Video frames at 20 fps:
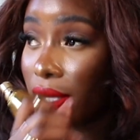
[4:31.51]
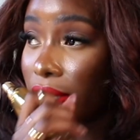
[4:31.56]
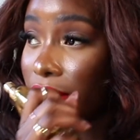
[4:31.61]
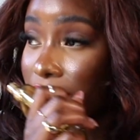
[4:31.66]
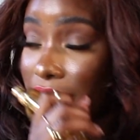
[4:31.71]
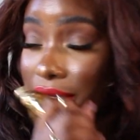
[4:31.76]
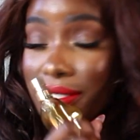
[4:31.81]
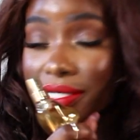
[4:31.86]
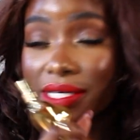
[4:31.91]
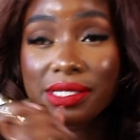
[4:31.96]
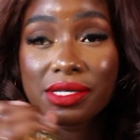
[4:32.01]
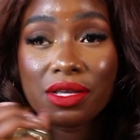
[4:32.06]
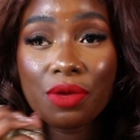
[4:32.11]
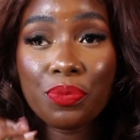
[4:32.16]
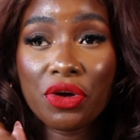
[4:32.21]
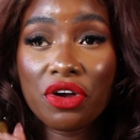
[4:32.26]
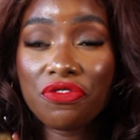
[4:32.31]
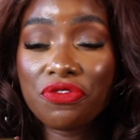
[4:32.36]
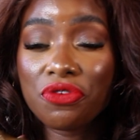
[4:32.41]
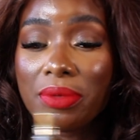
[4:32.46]
This is the
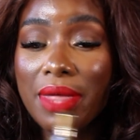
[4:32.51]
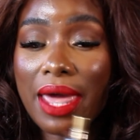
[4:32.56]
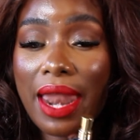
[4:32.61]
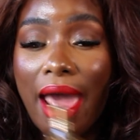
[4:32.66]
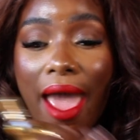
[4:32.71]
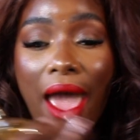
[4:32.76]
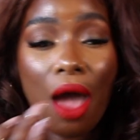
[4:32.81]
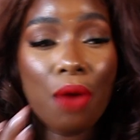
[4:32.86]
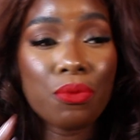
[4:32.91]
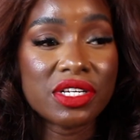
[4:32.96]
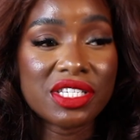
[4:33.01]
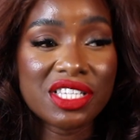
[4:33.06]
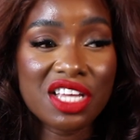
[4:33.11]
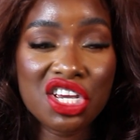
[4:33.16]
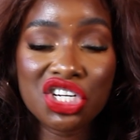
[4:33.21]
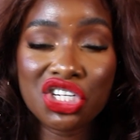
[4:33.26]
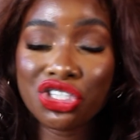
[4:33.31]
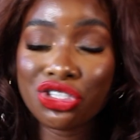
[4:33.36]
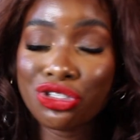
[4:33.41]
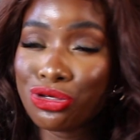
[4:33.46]
perfume that I was
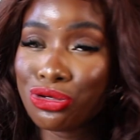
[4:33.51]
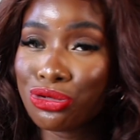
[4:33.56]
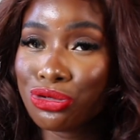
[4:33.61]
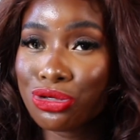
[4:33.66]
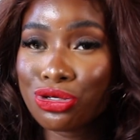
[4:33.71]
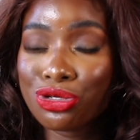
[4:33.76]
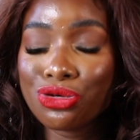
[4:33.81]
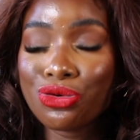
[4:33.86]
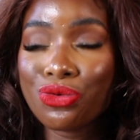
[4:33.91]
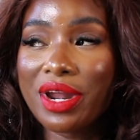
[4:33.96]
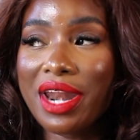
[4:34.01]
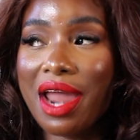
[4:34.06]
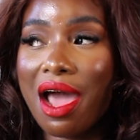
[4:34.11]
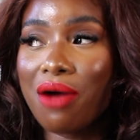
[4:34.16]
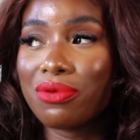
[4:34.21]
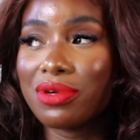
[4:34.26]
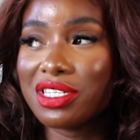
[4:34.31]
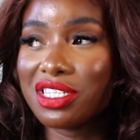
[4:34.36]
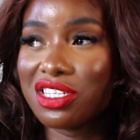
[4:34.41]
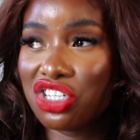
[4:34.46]
introduced to when I
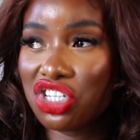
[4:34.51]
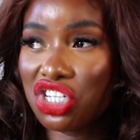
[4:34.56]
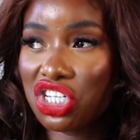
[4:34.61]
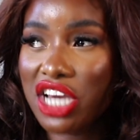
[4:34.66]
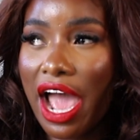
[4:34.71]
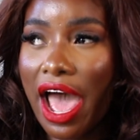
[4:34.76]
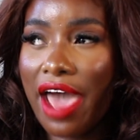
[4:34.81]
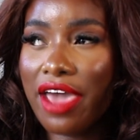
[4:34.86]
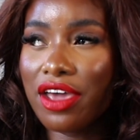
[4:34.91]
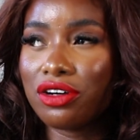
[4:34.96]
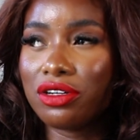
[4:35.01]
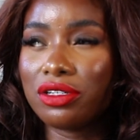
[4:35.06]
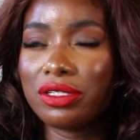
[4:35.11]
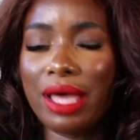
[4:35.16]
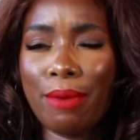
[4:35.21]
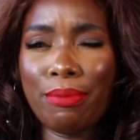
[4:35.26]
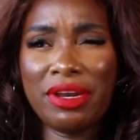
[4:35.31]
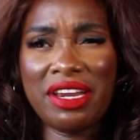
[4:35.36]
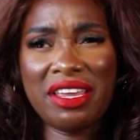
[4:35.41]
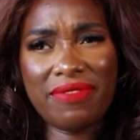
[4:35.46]
was a child.
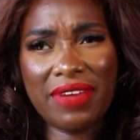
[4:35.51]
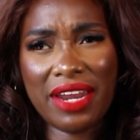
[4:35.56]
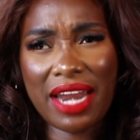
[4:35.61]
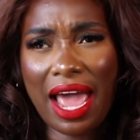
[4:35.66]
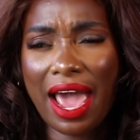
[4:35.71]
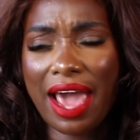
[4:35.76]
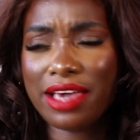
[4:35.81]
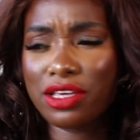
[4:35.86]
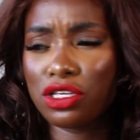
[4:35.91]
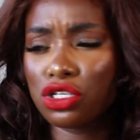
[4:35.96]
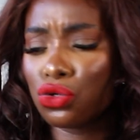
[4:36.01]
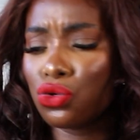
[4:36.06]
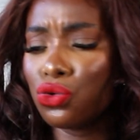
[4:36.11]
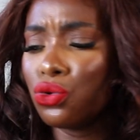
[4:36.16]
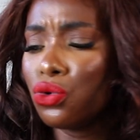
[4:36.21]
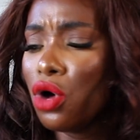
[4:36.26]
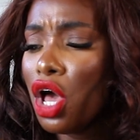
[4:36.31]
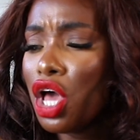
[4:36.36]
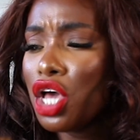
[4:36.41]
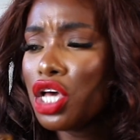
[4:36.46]
I believe in high
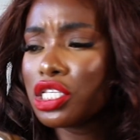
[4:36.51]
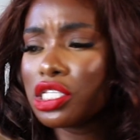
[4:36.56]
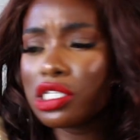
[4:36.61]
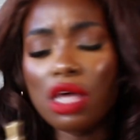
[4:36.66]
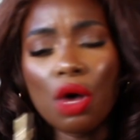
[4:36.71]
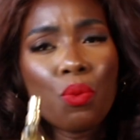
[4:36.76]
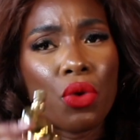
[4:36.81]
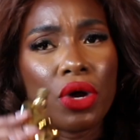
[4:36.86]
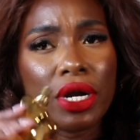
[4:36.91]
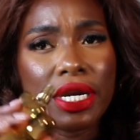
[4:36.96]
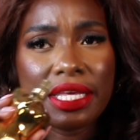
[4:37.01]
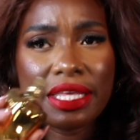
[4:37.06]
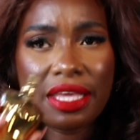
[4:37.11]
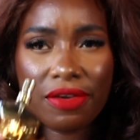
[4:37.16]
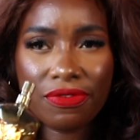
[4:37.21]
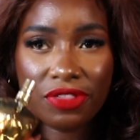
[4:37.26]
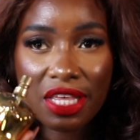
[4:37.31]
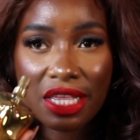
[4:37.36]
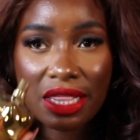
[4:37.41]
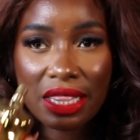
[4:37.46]
school, someone
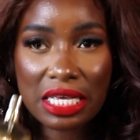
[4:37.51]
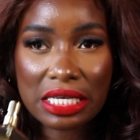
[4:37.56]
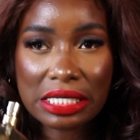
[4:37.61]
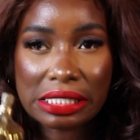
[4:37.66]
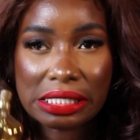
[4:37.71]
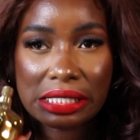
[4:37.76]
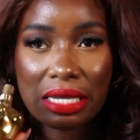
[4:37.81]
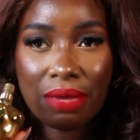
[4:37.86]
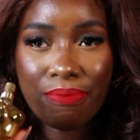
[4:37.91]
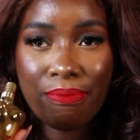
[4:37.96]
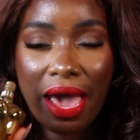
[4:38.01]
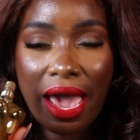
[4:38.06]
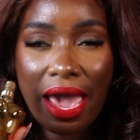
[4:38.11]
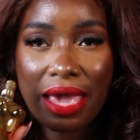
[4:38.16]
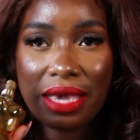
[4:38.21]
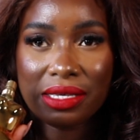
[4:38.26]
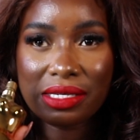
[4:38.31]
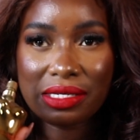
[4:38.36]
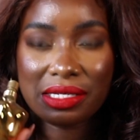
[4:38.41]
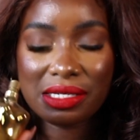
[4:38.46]
gifted this to
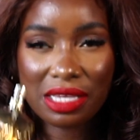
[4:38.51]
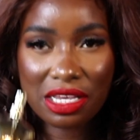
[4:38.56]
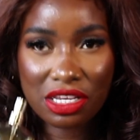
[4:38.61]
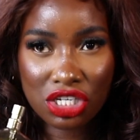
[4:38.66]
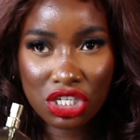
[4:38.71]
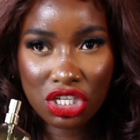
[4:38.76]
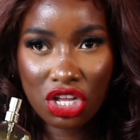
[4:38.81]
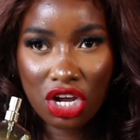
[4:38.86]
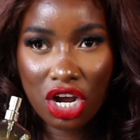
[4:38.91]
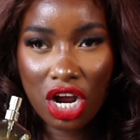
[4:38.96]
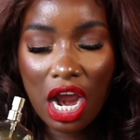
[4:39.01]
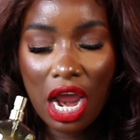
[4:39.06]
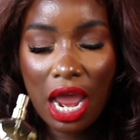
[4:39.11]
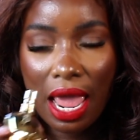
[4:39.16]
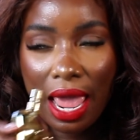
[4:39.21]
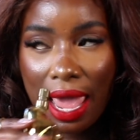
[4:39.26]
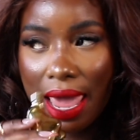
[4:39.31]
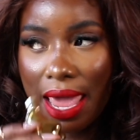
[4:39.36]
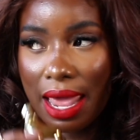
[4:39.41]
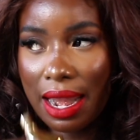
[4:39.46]
my sister,
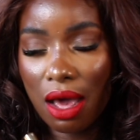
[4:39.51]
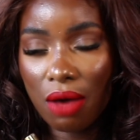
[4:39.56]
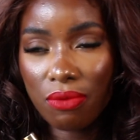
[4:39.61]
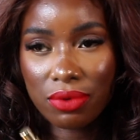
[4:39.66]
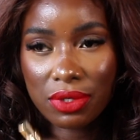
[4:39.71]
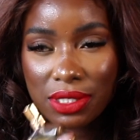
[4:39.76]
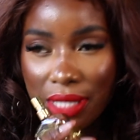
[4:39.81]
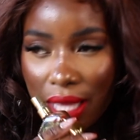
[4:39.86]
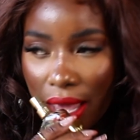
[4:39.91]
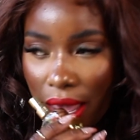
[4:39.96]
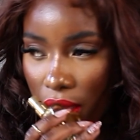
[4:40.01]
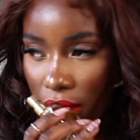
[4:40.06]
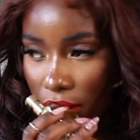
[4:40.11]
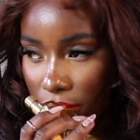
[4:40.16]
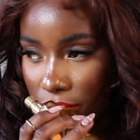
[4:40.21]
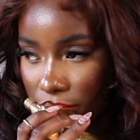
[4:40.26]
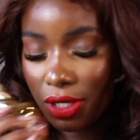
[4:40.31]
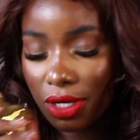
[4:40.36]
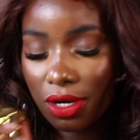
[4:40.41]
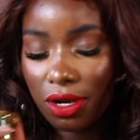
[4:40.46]
and I was
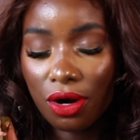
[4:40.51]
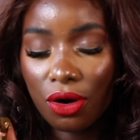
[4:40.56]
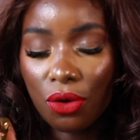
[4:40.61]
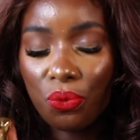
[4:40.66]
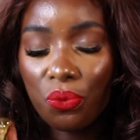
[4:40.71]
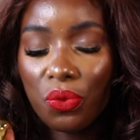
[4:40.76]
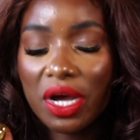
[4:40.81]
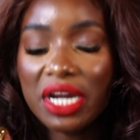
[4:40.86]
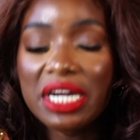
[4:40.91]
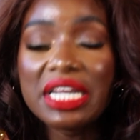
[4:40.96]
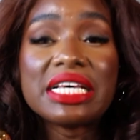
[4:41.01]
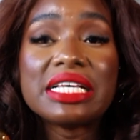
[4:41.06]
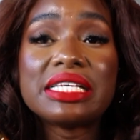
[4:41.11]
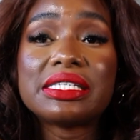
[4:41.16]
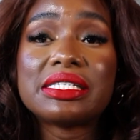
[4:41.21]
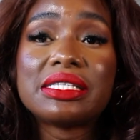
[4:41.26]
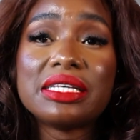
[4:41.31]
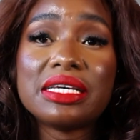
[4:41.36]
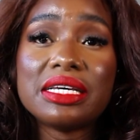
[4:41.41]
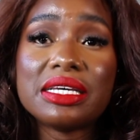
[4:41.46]
like, girl, what
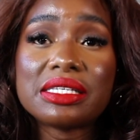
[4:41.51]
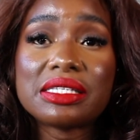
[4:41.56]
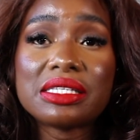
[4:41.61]
is this?